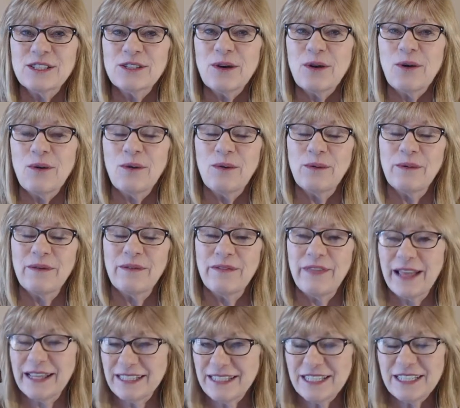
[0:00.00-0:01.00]
So
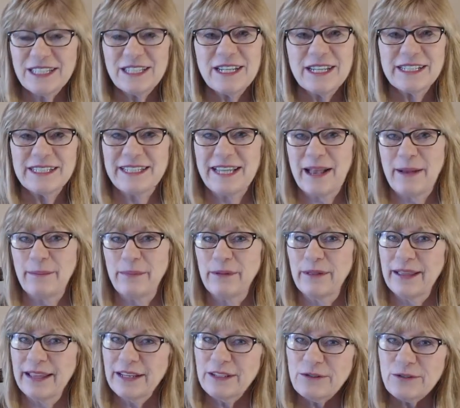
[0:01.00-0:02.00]
that's just an
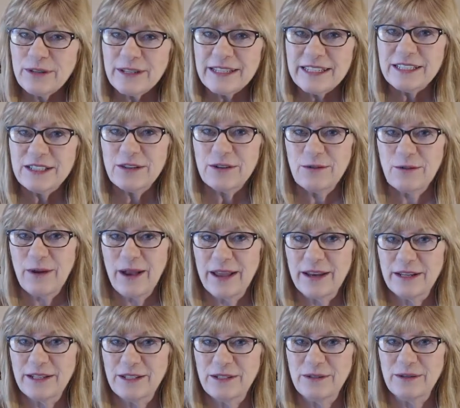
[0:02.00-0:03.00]
example, entering into
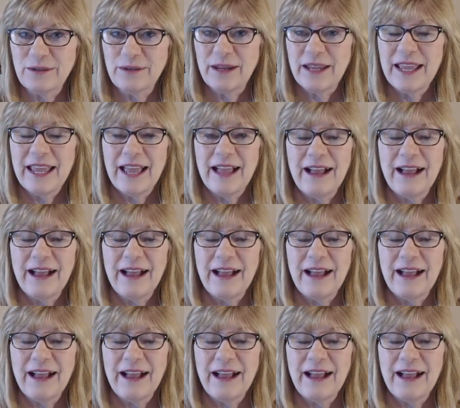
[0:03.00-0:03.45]
gratitude.